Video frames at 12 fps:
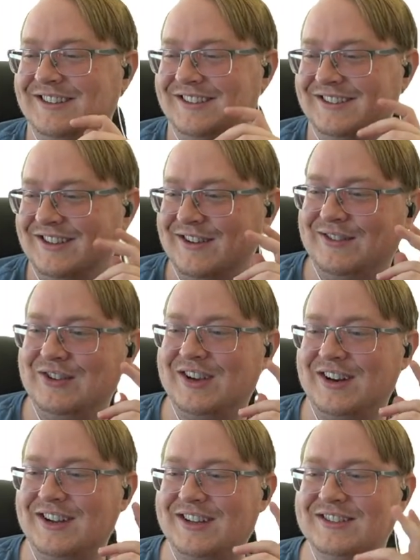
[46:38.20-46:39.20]
You got
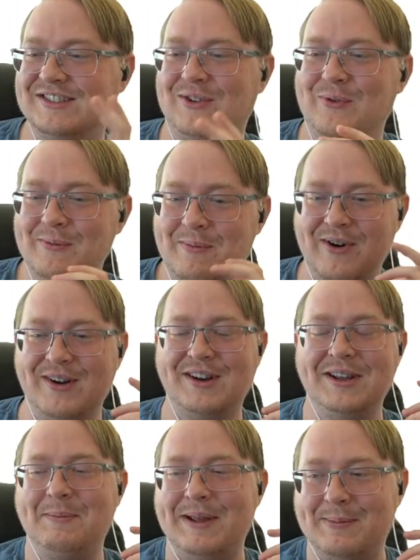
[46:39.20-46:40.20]
to consult with
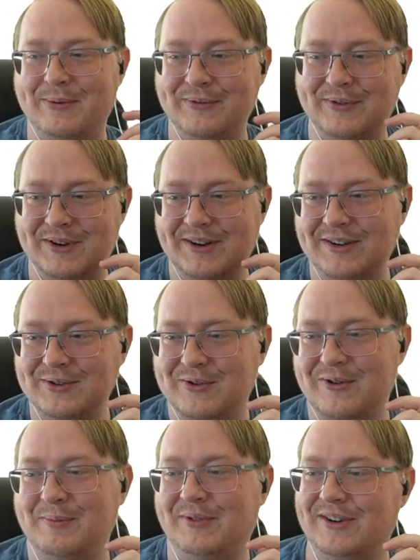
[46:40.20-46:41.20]
marketing people if you're going to do
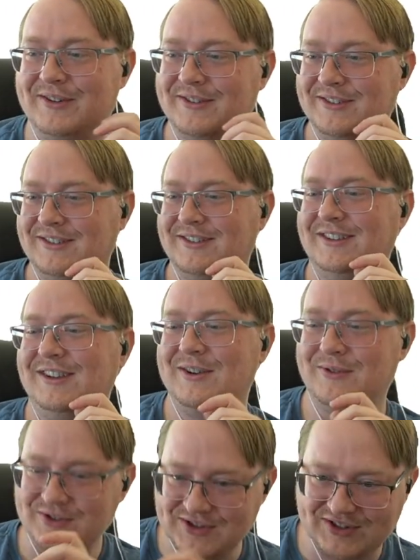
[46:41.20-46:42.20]
crypto. You
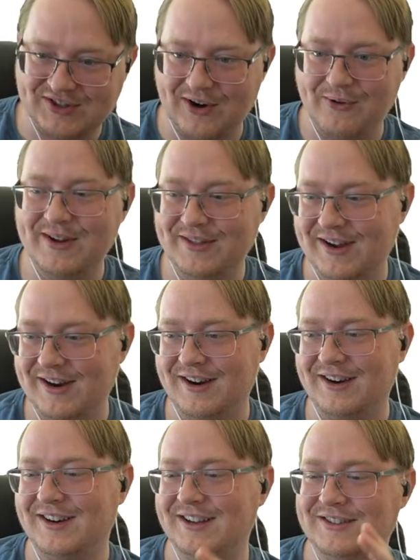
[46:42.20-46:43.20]
don't just go in
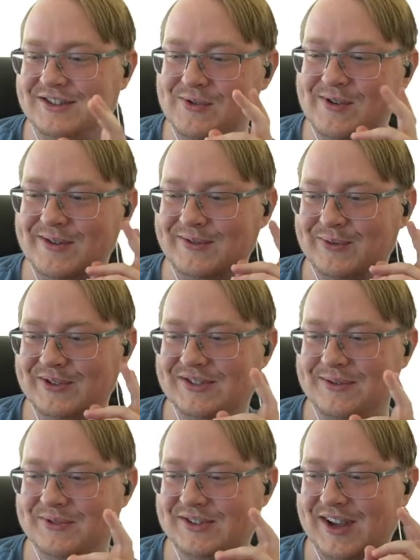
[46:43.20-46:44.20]
there and do it with
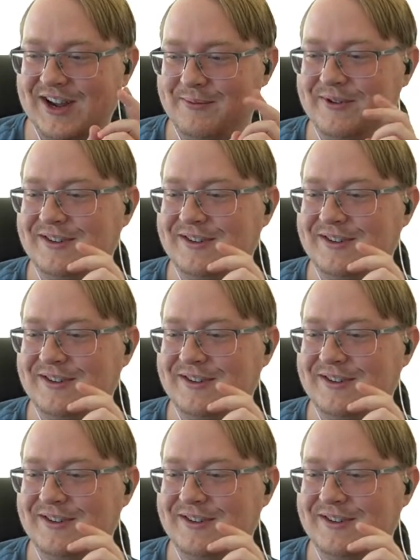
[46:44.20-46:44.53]
some scammer.